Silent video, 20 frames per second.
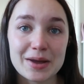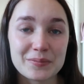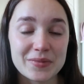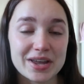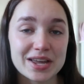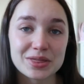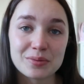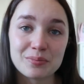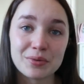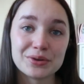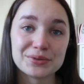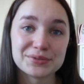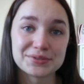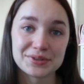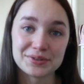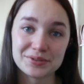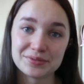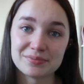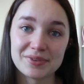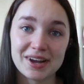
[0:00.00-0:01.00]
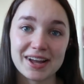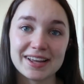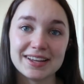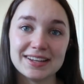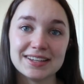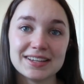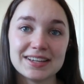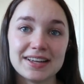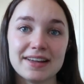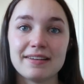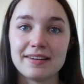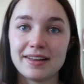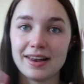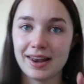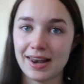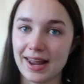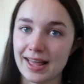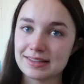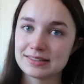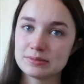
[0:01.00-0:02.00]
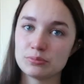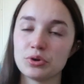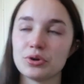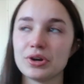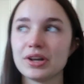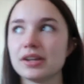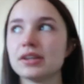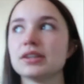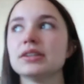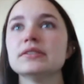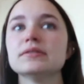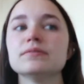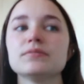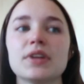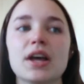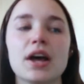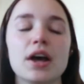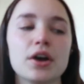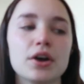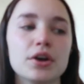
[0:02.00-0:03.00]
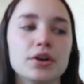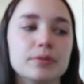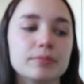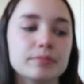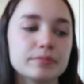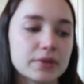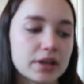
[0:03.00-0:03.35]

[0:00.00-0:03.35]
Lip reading: and make the most of my last morning at home.